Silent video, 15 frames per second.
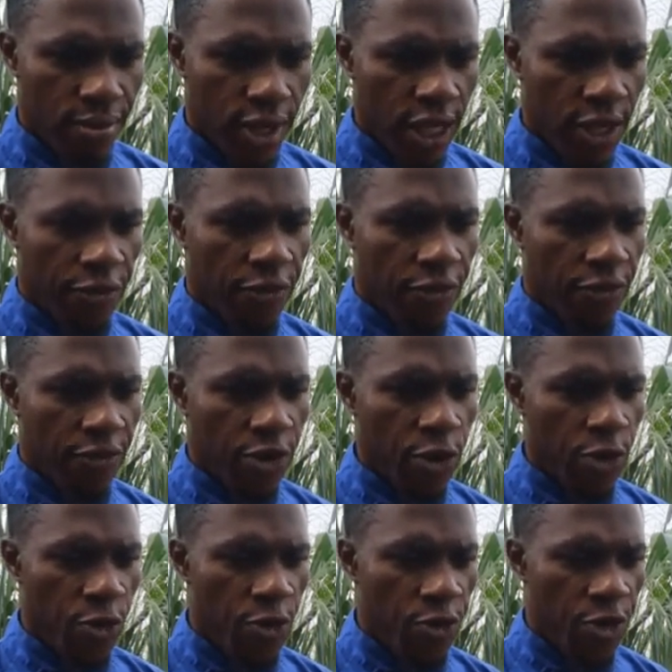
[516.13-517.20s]
if
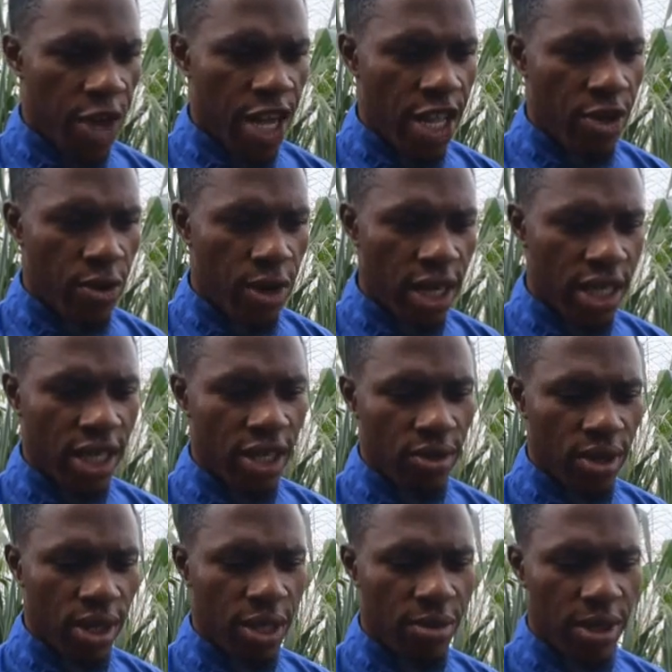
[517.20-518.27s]
you fail to listen to
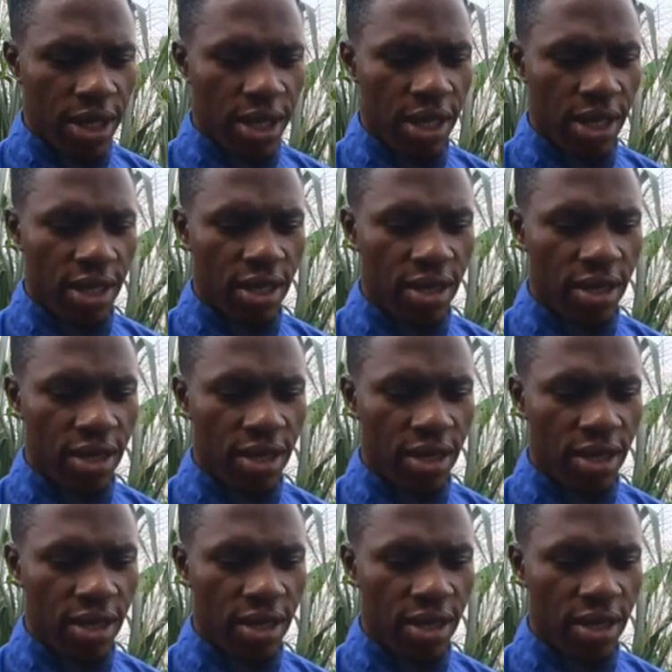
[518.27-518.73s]
this message,